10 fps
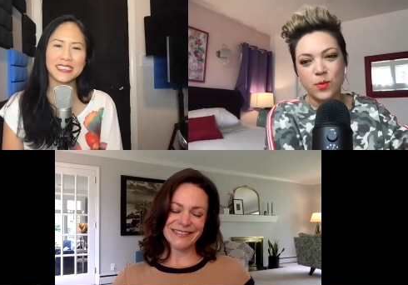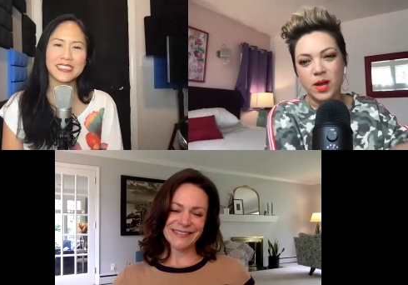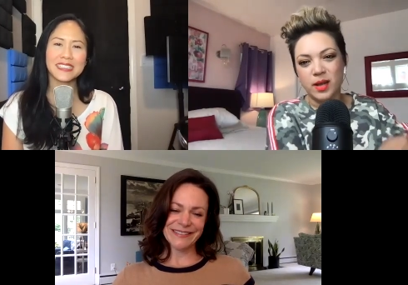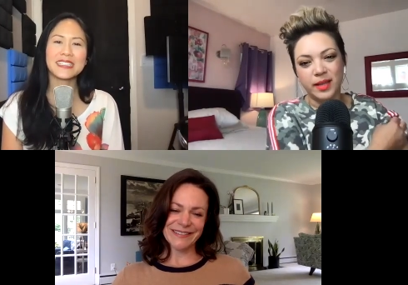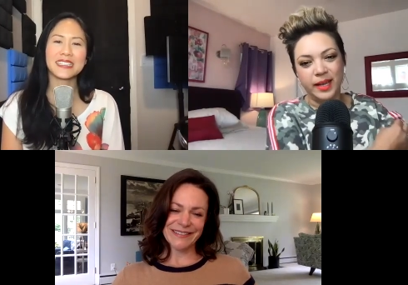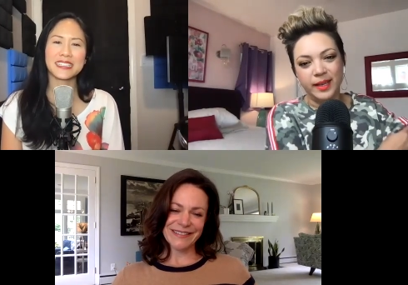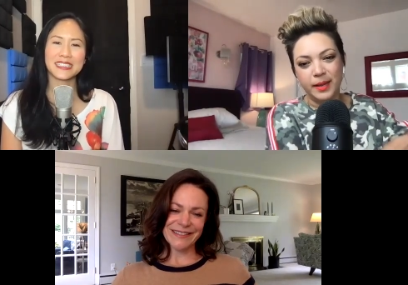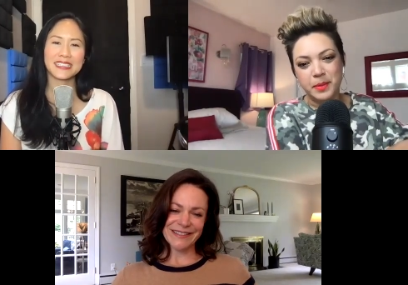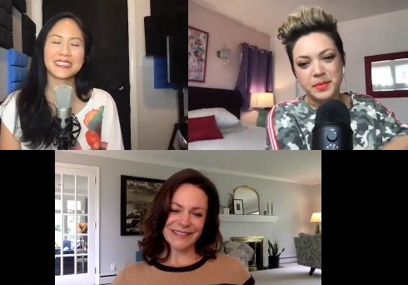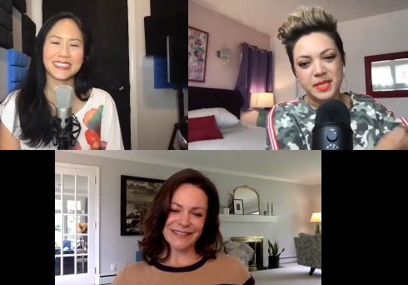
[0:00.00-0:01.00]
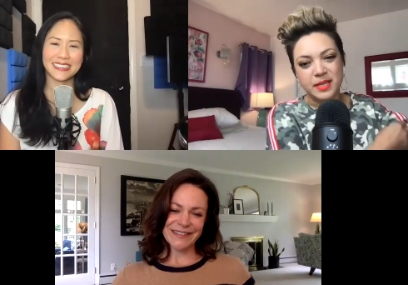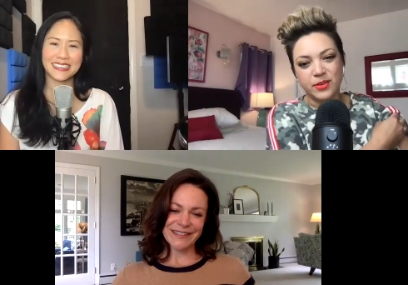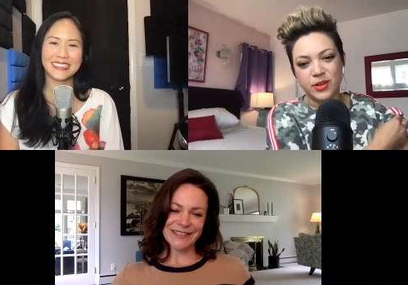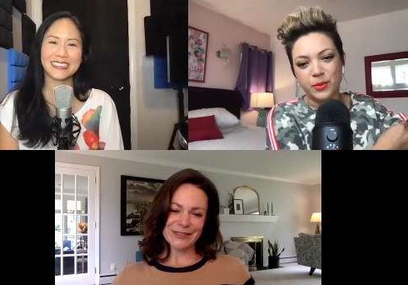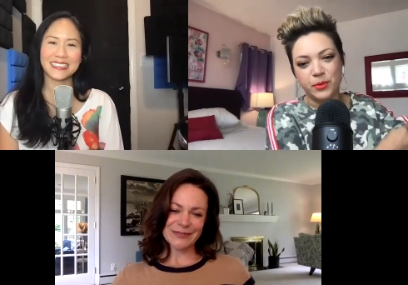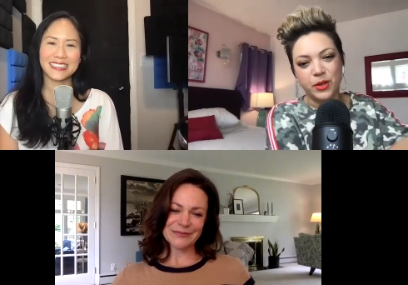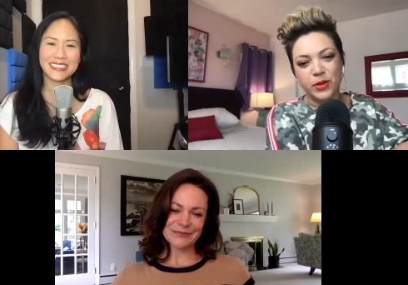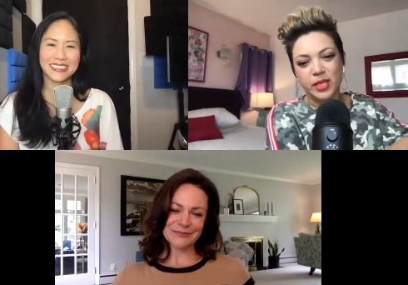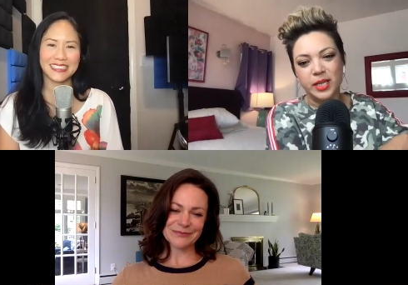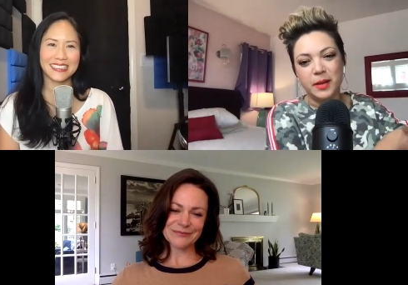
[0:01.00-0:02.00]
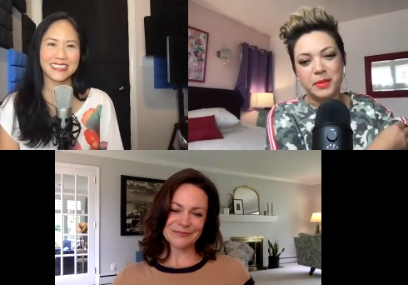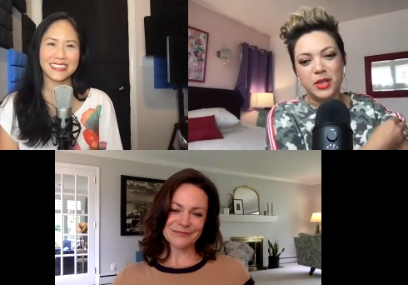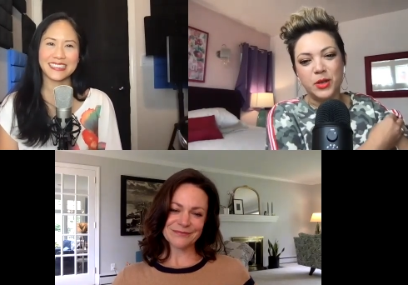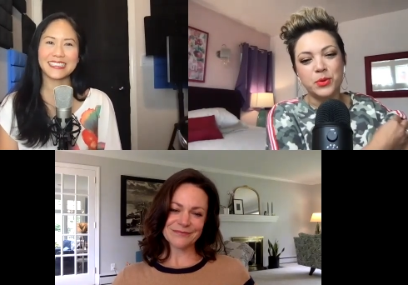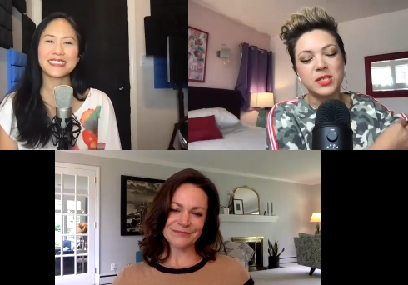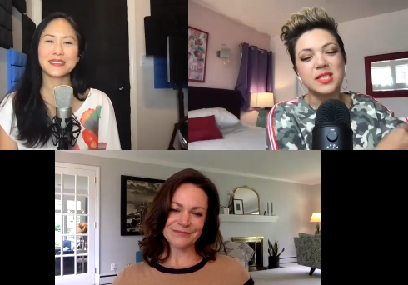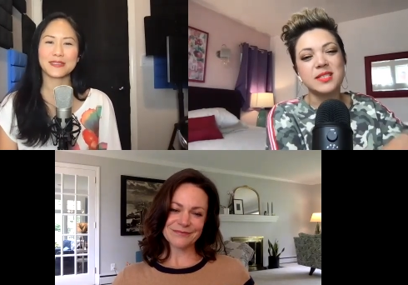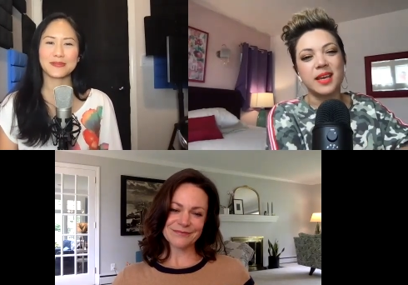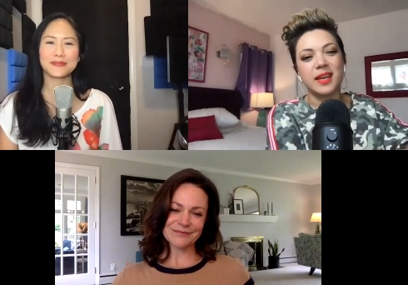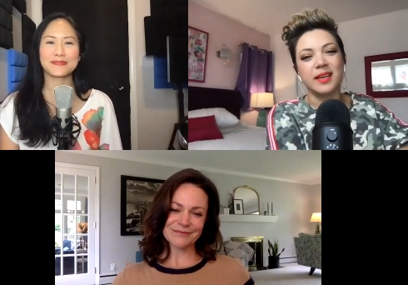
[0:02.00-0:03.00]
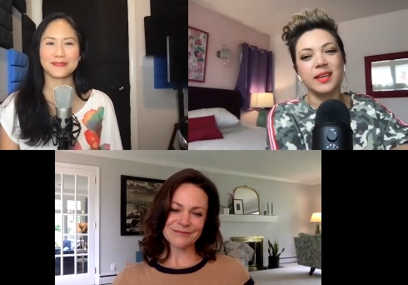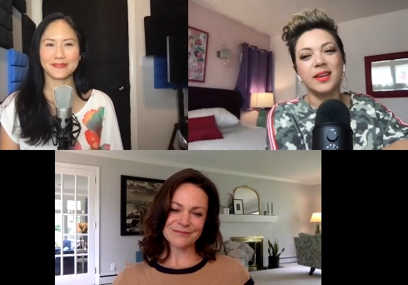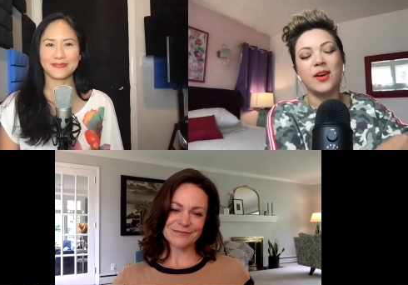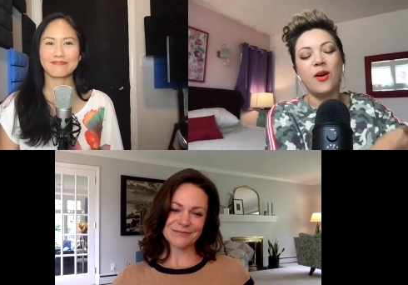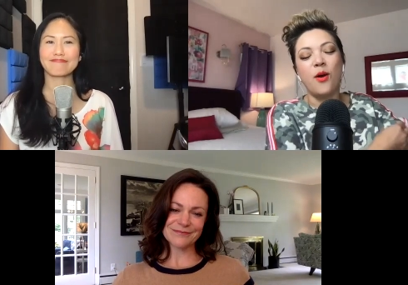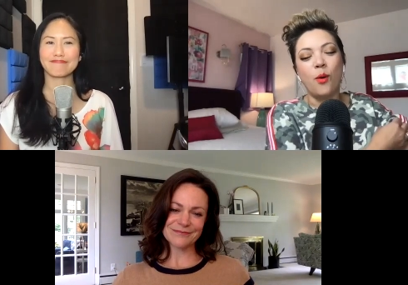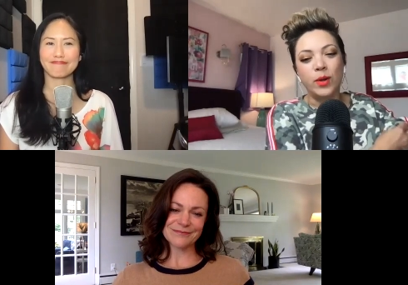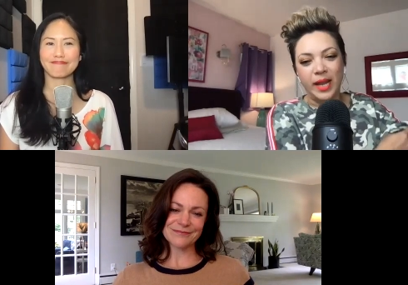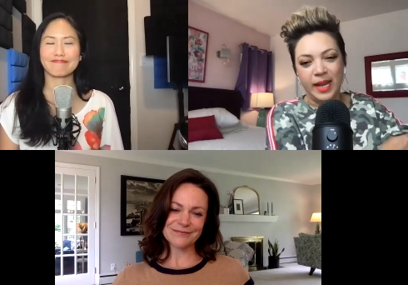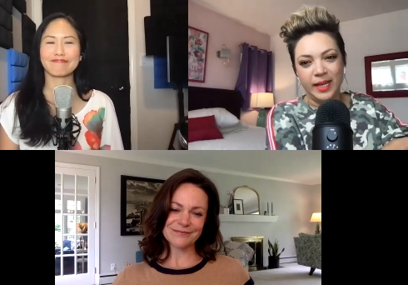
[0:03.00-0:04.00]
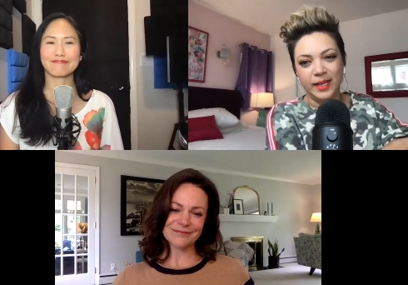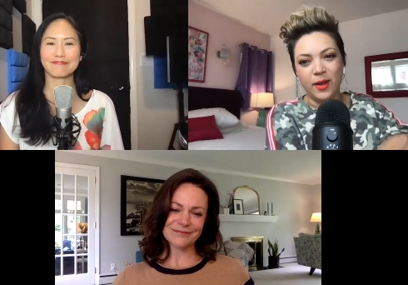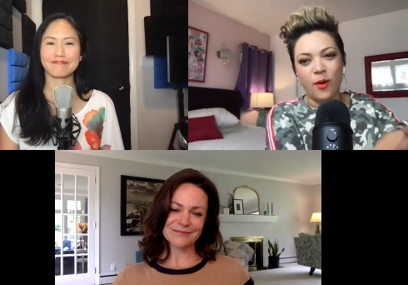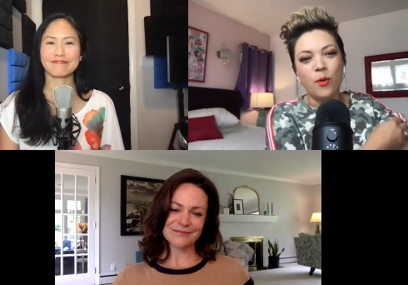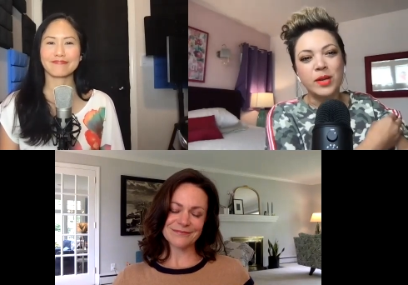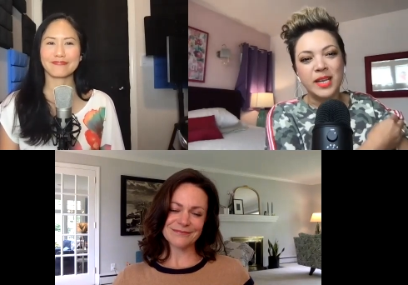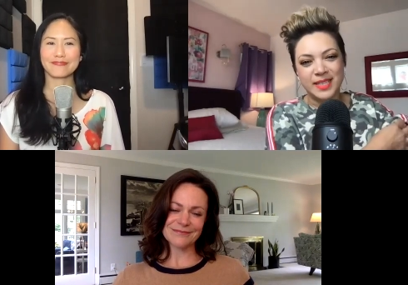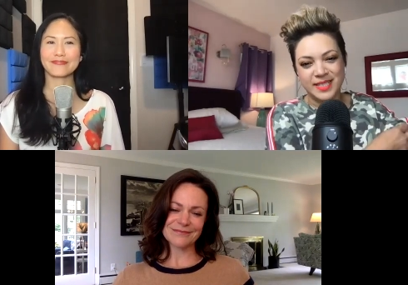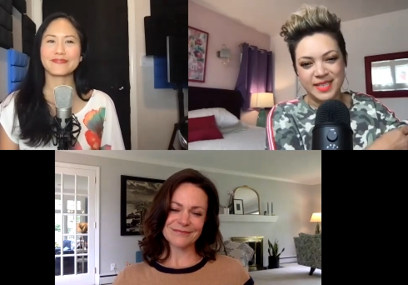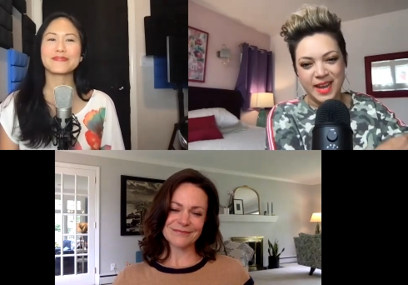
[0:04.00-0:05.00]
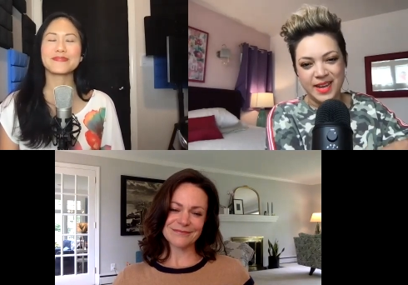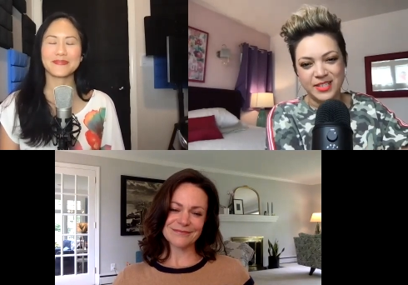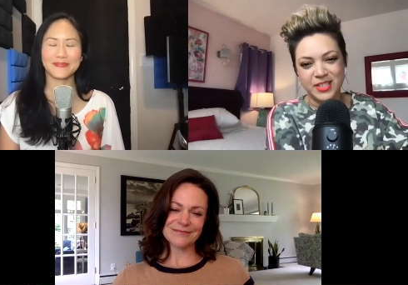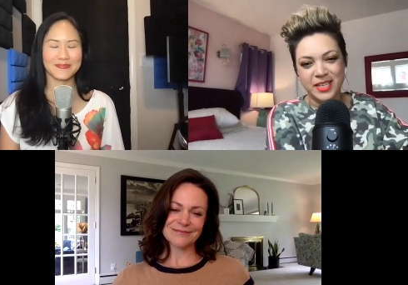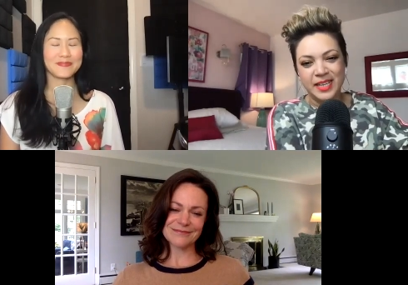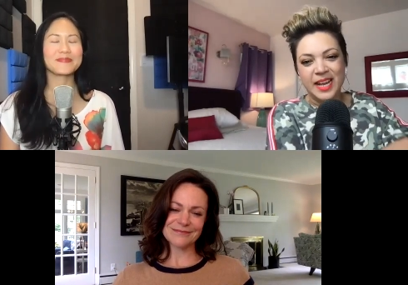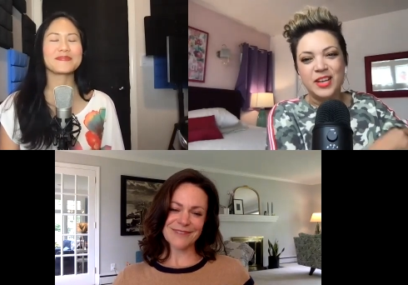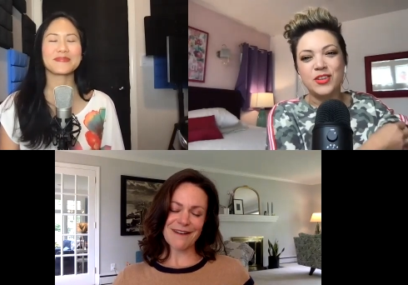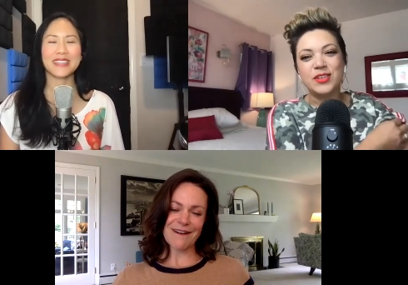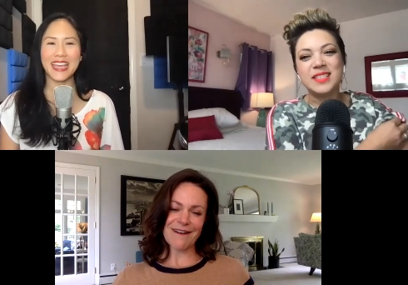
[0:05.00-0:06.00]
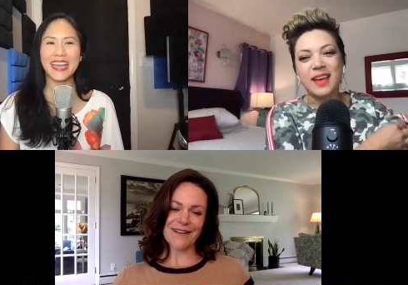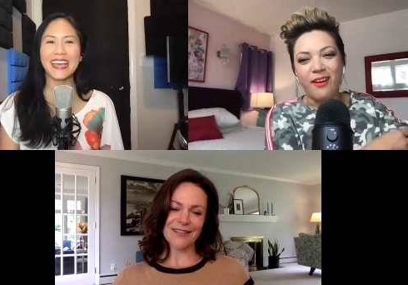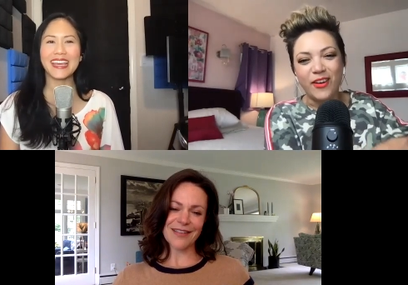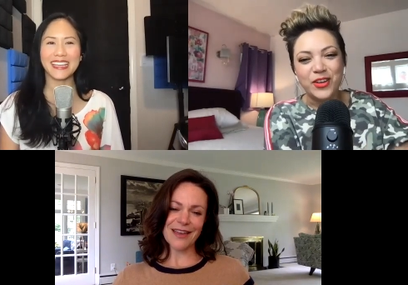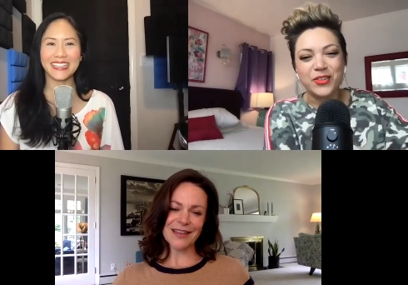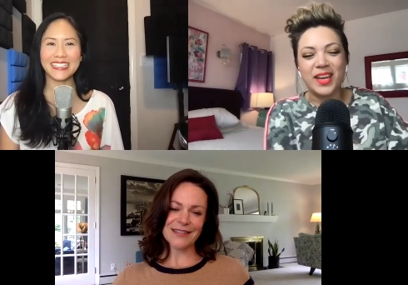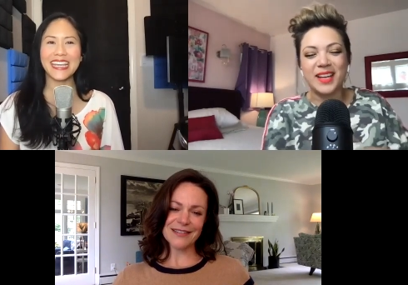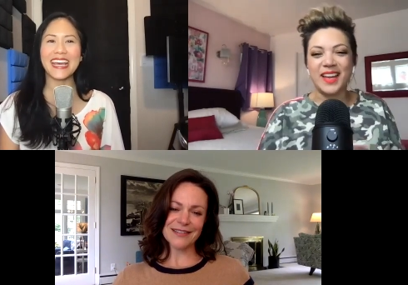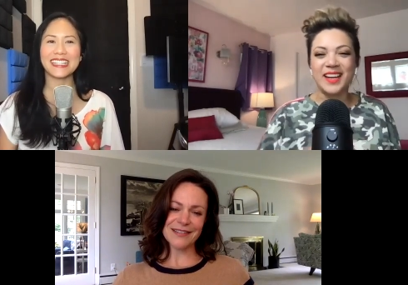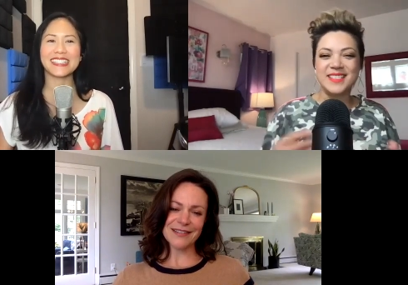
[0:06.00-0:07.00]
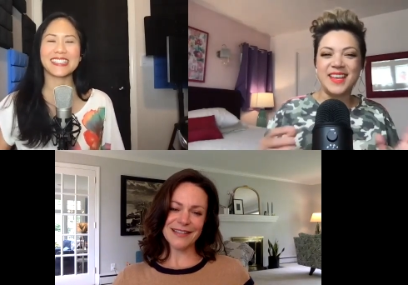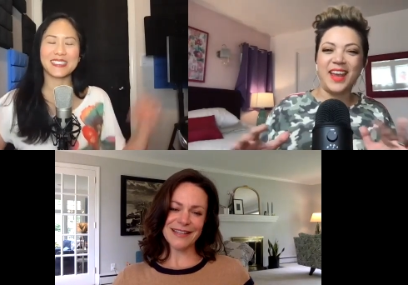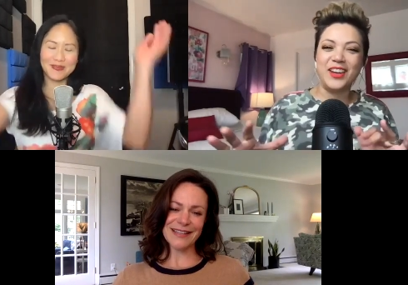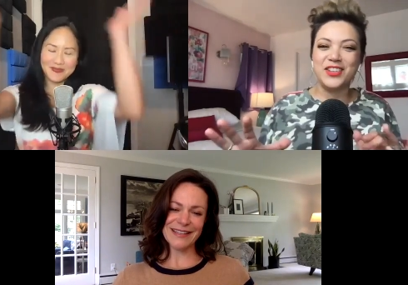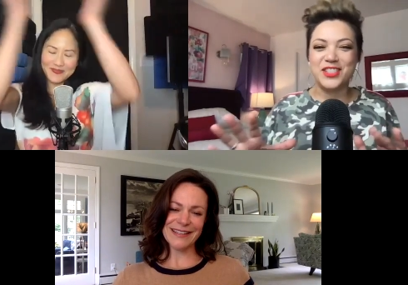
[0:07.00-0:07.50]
Speaker 1: well at MMC 30 reunion. I mean, you were just like owning owning the stage. And Aww, you could tell you're like kind of taking your